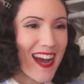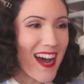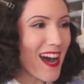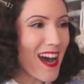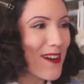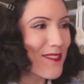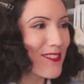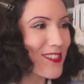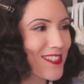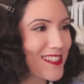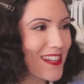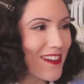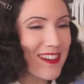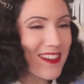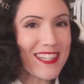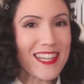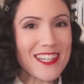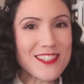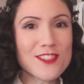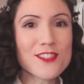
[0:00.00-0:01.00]
So now
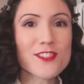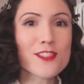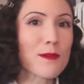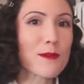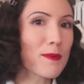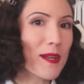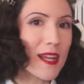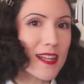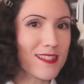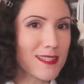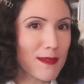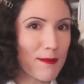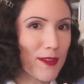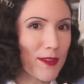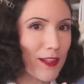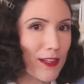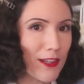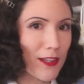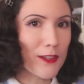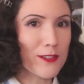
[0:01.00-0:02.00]
I can actually start bringing some
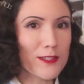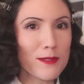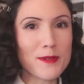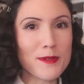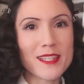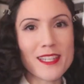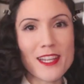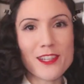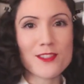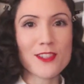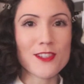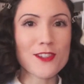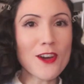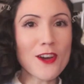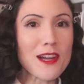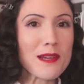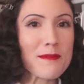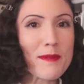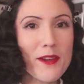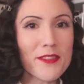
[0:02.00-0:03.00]
of the clothes and we can actually
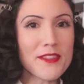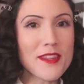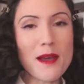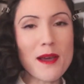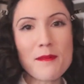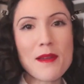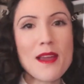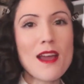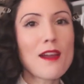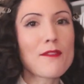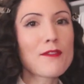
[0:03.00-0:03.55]
talk about them.